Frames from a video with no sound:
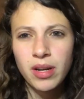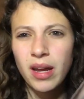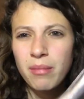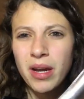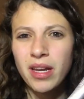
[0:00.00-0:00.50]
but
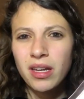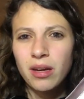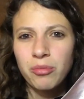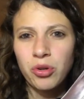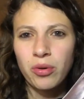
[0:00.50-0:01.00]
I might
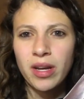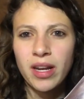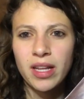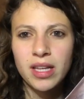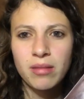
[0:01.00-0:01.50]
end up
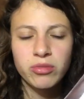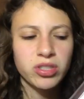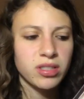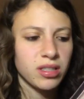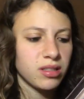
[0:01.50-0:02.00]
donating them
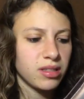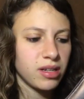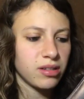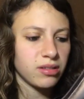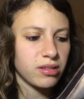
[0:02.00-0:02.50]
just because
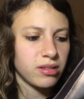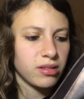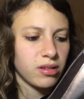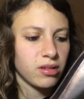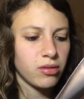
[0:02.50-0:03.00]

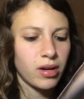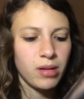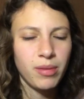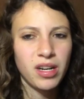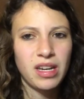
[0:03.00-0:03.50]
there's
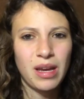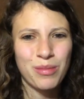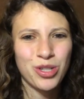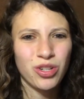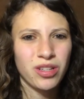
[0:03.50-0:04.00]
quite a bit of
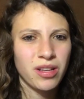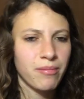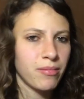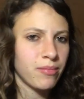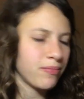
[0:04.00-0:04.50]
damage on
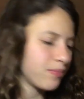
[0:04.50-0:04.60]
them.